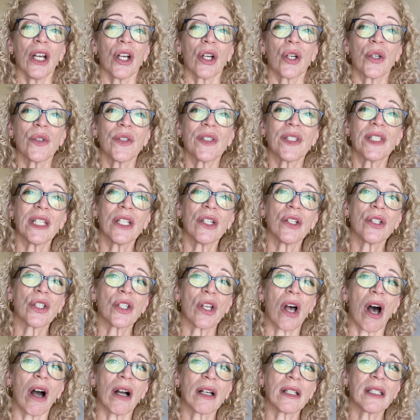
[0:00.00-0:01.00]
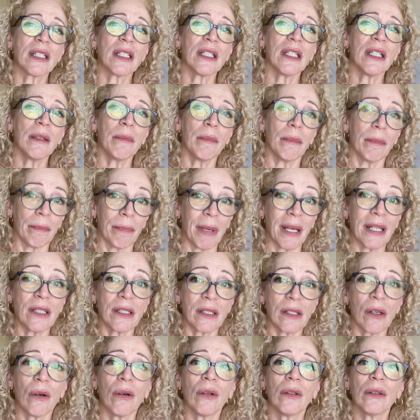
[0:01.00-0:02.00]
considers
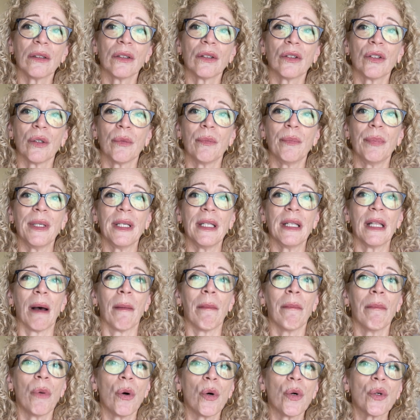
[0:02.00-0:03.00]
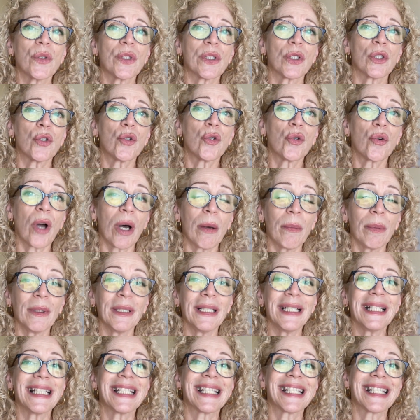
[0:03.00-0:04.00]
oxybenzone to be the most
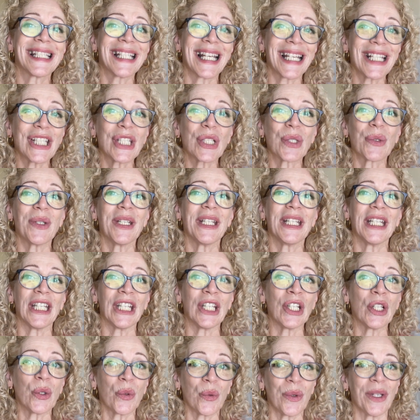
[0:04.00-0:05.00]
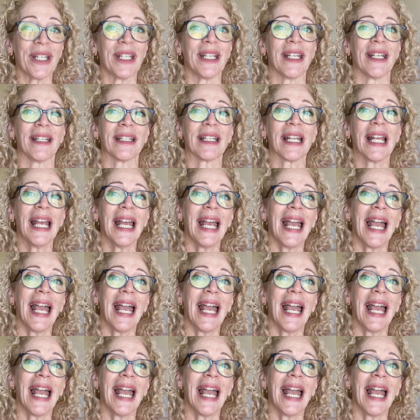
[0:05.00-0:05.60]
troubling sunscreen ingredient